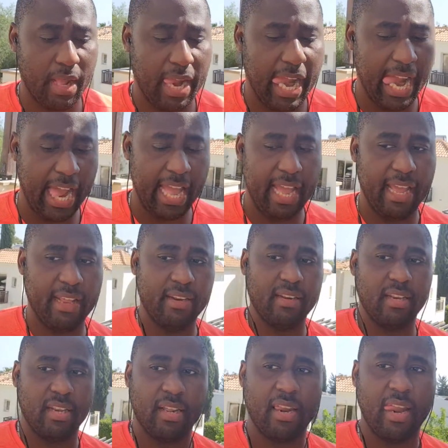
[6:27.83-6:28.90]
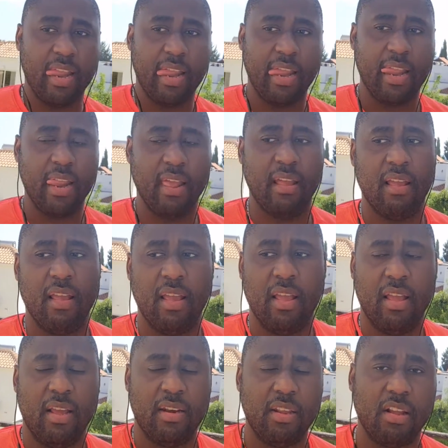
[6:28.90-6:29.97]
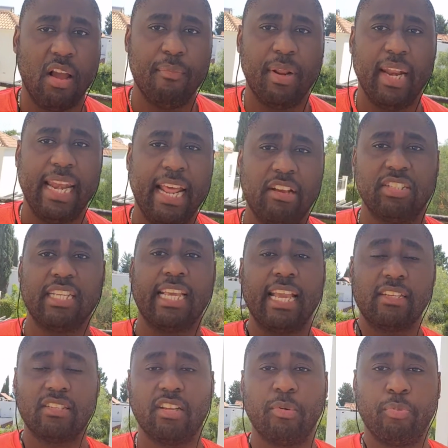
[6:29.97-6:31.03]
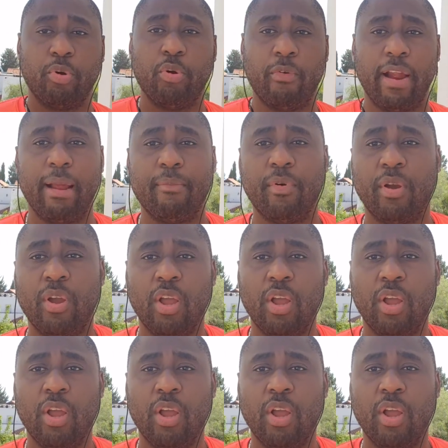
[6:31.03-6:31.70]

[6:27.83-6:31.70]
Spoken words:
and the government announced the Kickstarter program.